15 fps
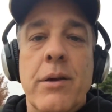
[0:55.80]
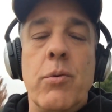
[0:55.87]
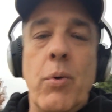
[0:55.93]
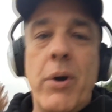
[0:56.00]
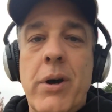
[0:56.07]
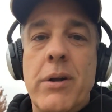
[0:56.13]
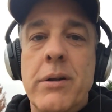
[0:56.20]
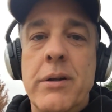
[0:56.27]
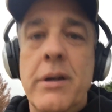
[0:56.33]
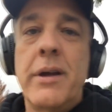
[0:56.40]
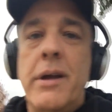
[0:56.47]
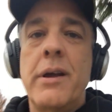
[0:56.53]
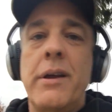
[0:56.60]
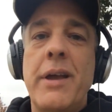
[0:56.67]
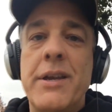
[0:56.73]
well,
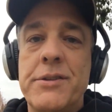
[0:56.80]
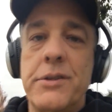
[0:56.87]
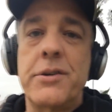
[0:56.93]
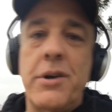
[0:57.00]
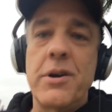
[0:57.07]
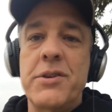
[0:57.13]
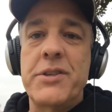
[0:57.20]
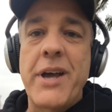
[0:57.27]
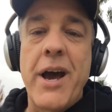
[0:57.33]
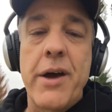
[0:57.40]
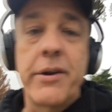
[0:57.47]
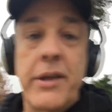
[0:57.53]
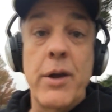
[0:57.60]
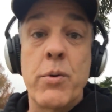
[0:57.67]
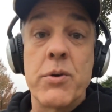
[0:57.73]
as it turns out,
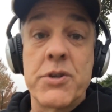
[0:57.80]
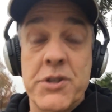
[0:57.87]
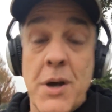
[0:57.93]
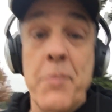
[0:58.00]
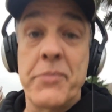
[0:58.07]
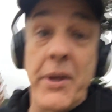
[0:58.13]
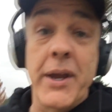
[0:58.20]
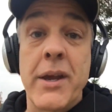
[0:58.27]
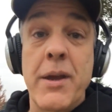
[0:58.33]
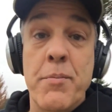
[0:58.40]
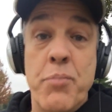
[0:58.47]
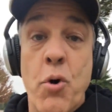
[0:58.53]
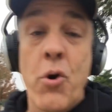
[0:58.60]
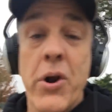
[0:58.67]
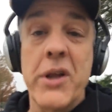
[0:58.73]
it was something
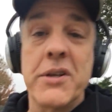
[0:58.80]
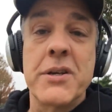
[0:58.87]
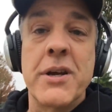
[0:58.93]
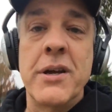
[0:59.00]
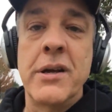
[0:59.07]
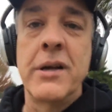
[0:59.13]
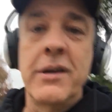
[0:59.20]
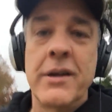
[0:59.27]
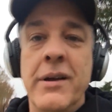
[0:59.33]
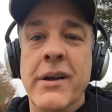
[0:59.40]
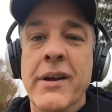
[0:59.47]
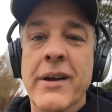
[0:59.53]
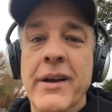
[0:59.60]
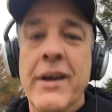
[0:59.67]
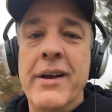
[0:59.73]
important.
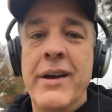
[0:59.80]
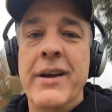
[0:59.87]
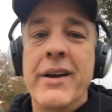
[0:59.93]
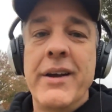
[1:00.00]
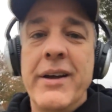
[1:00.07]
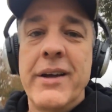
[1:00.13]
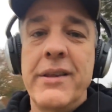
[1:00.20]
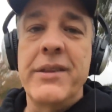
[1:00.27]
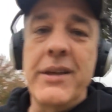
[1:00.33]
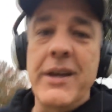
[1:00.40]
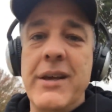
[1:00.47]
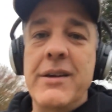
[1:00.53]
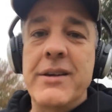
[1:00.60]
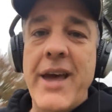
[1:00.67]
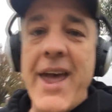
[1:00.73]

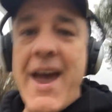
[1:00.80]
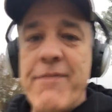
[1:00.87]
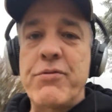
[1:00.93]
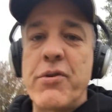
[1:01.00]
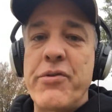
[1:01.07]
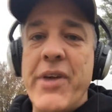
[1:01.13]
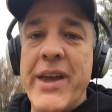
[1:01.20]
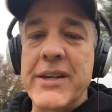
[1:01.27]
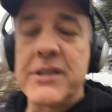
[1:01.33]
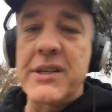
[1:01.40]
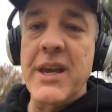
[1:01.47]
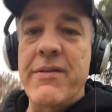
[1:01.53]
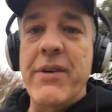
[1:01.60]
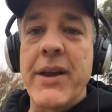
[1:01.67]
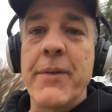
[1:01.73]
The day after
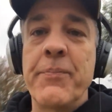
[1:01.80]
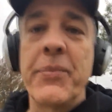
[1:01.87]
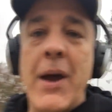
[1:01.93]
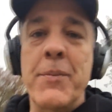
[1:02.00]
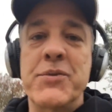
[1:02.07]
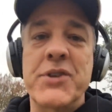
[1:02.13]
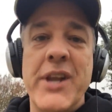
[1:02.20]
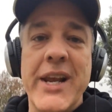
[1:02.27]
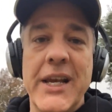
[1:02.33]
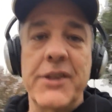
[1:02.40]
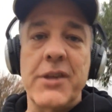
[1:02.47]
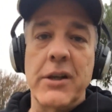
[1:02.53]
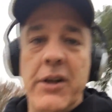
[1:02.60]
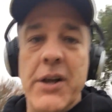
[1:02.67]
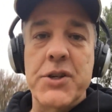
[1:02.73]
Thanksgiving, I'm sitting at
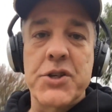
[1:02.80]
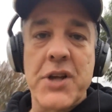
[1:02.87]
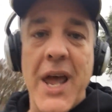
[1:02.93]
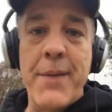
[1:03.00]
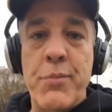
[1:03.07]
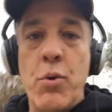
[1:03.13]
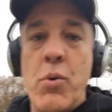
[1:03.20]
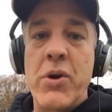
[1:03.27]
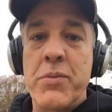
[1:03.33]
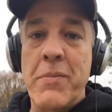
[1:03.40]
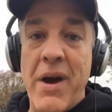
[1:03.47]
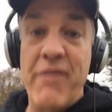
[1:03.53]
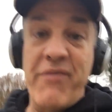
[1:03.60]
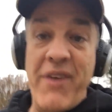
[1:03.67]
the lunch table with my